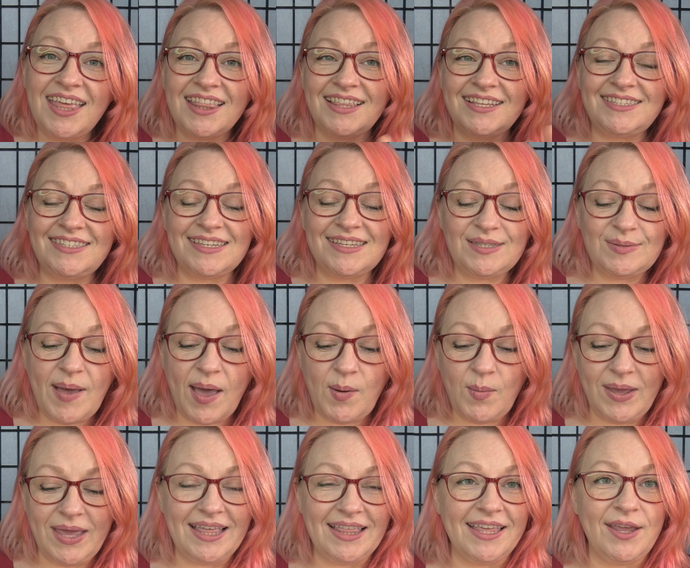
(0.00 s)
This is my
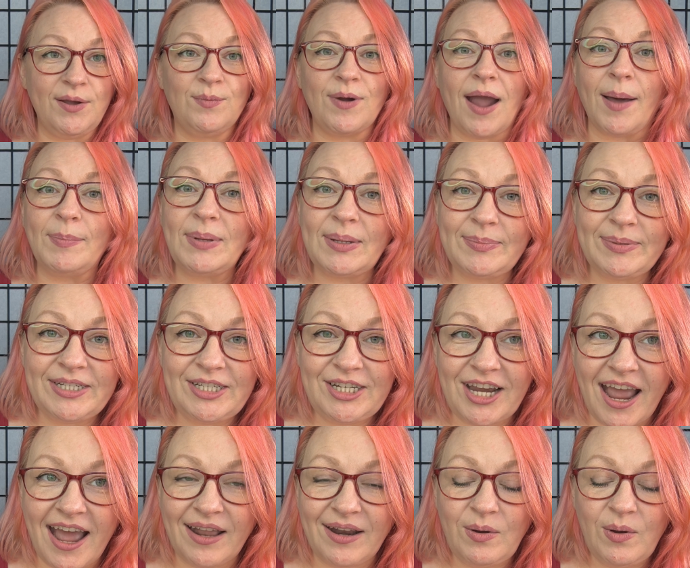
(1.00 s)
weekly wrap up and
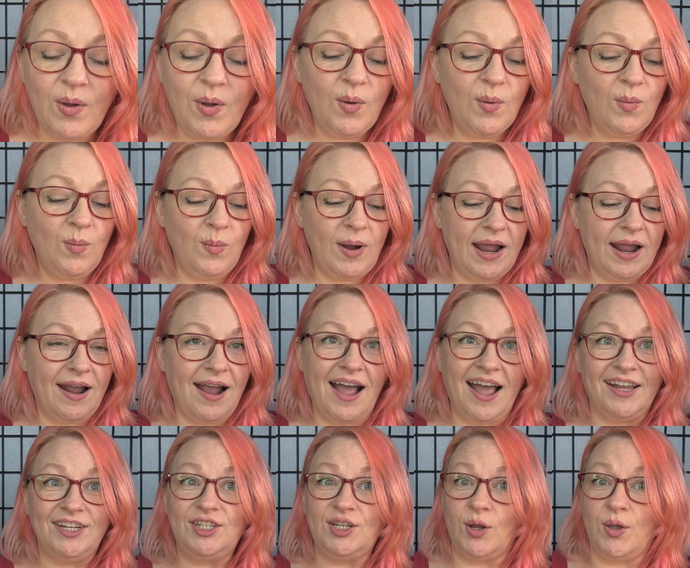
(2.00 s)
chat where
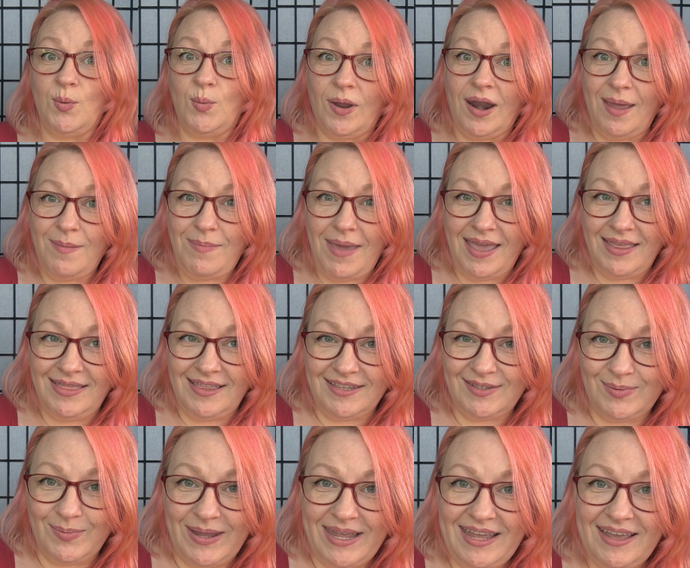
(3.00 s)
I show you what I made
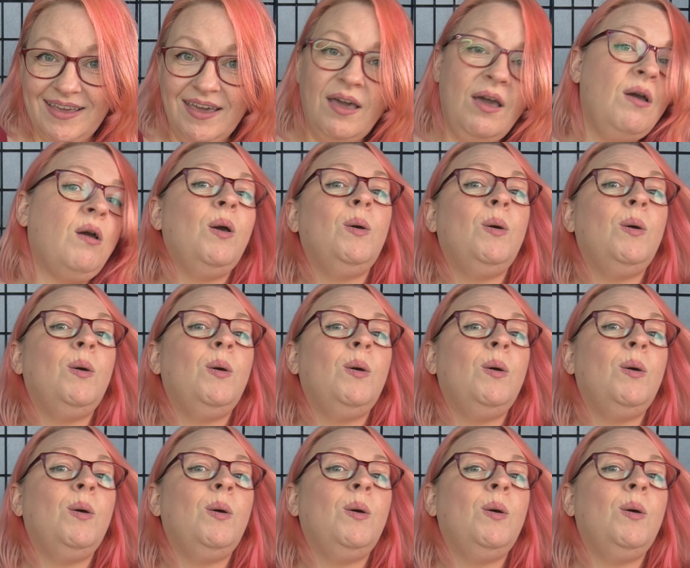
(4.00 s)
this week.